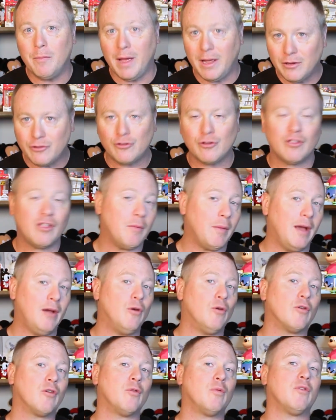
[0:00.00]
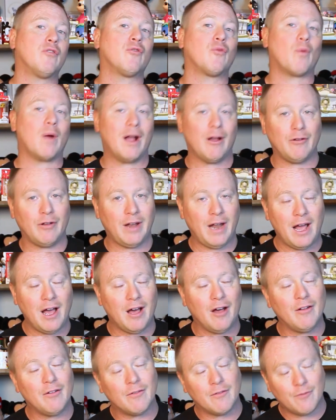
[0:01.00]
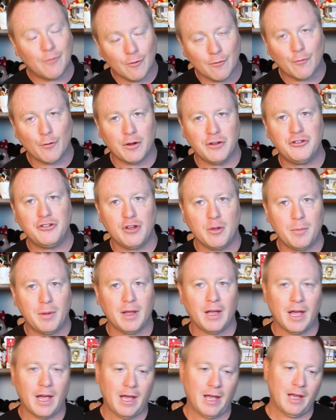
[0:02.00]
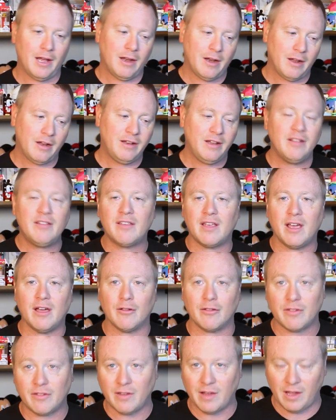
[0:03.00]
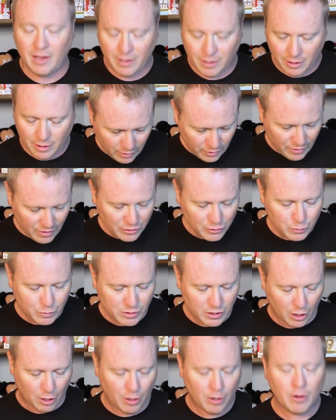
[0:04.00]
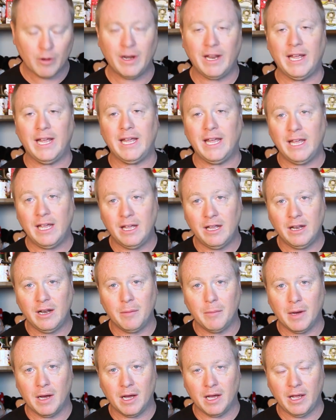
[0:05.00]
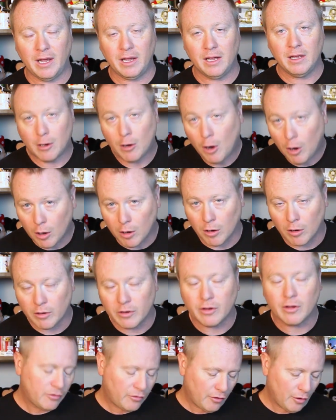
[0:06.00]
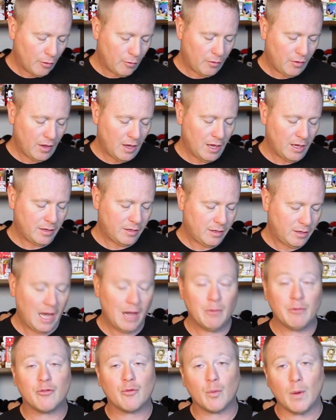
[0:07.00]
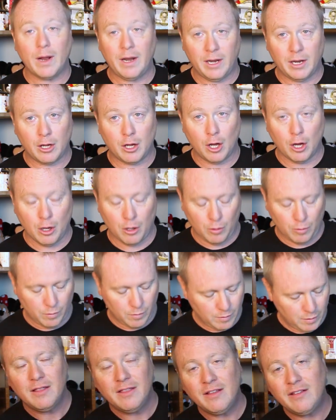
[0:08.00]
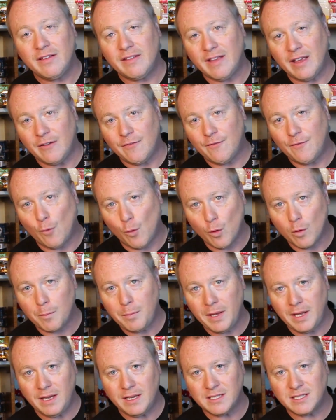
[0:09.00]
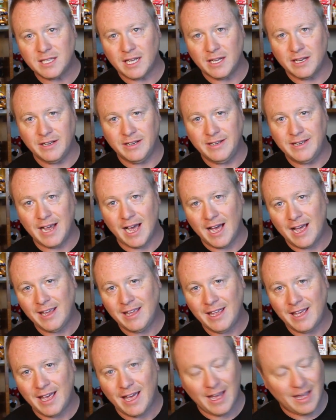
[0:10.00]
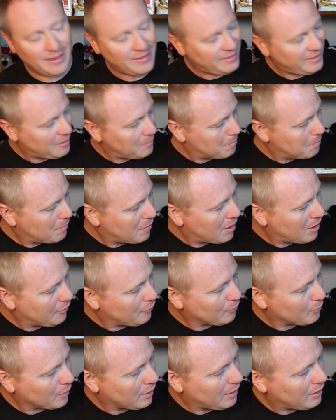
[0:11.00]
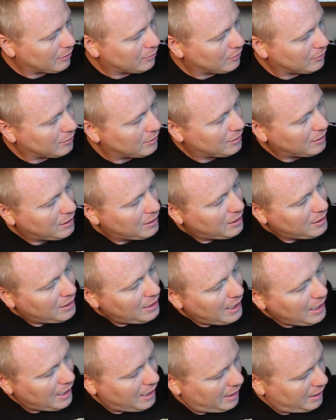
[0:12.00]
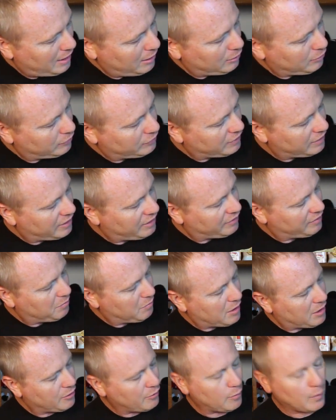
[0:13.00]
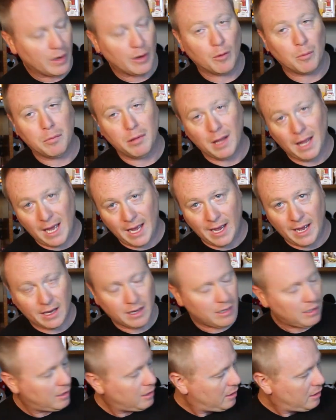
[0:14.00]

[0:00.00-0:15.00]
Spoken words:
make sure that my order was rounded out for free shipping and discount's sake. This was already in my cart so that I was ready to go. This is a 4-piece die-cast monorail, and it looks like it's monorail black